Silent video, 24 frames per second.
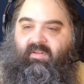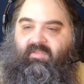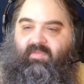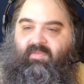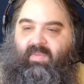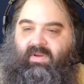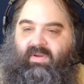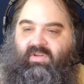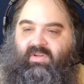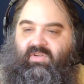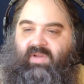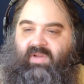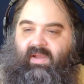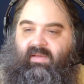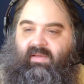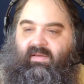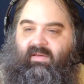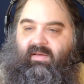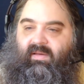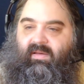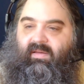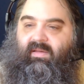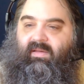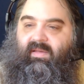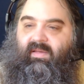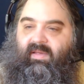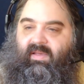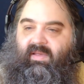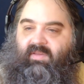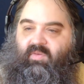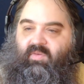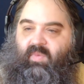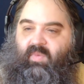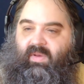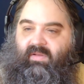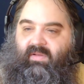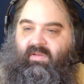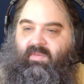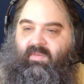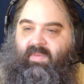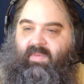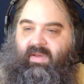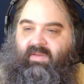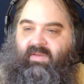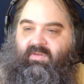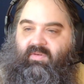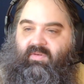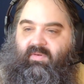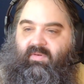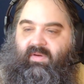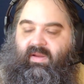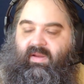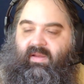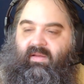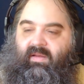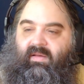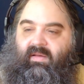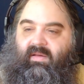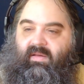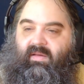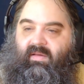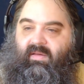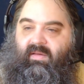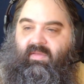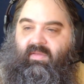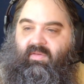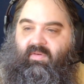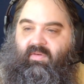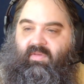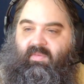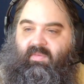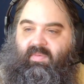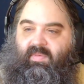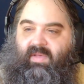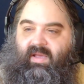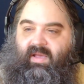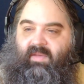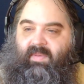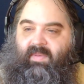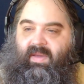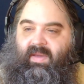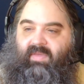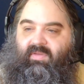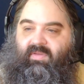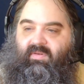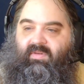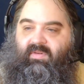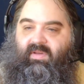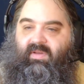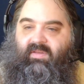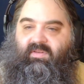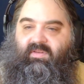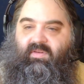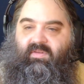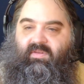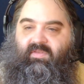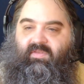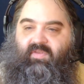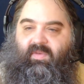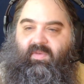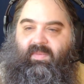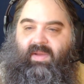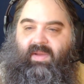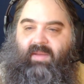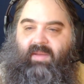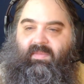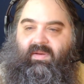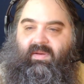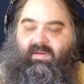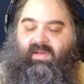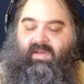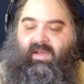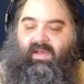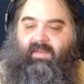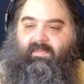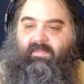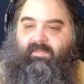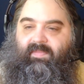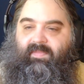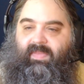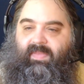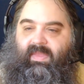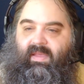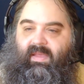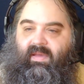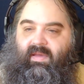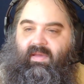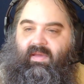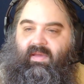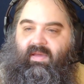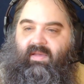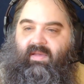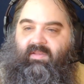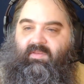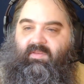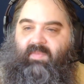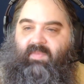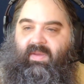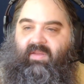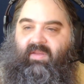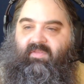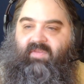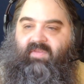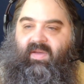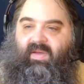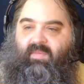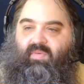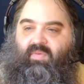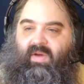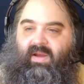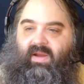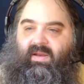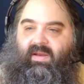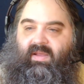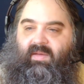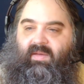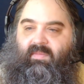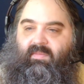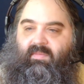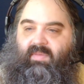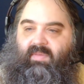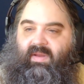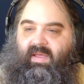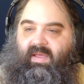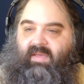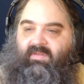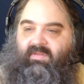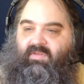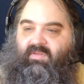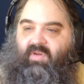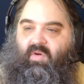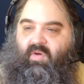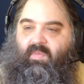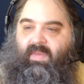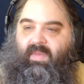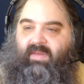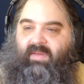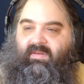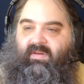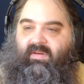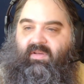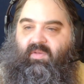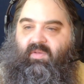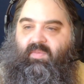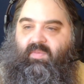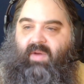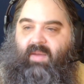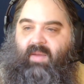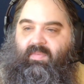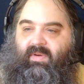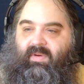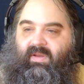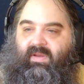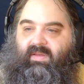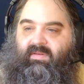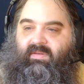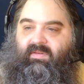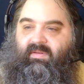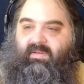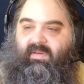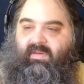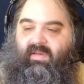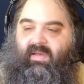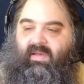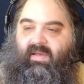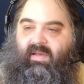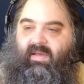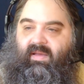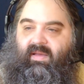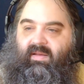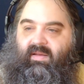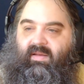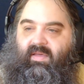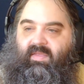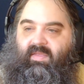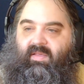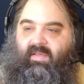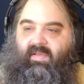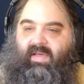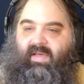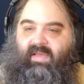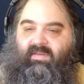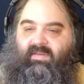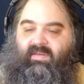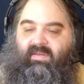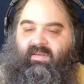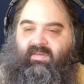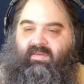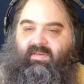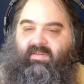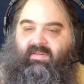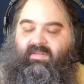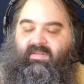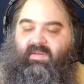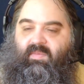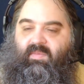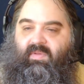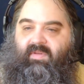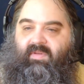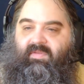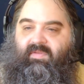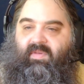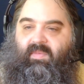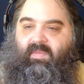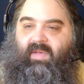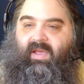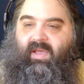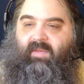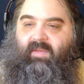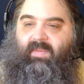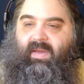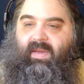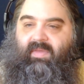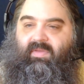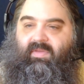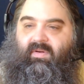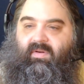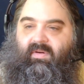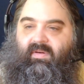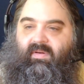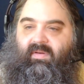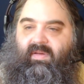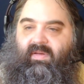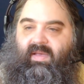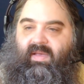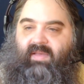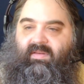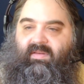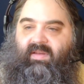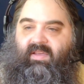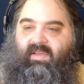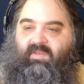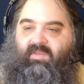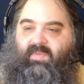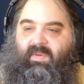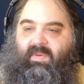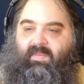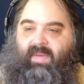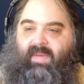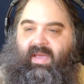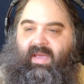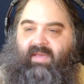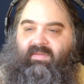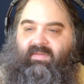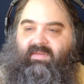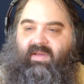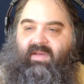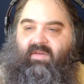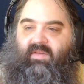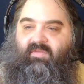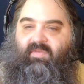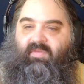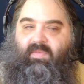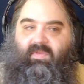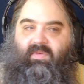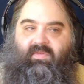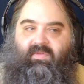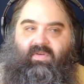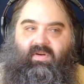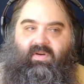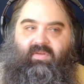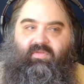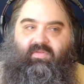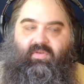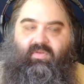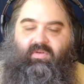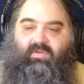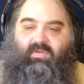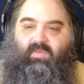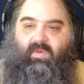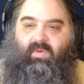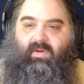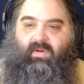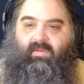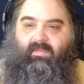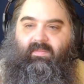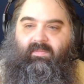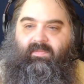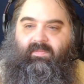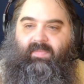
of Bashenga is wielded by Zuri, though the Black Panther does use it from time to time. It's made of vibranium, but has no mystical properties. Nonetheless, it is a symbol of the Black Panther, as it has been passed down from the very first one.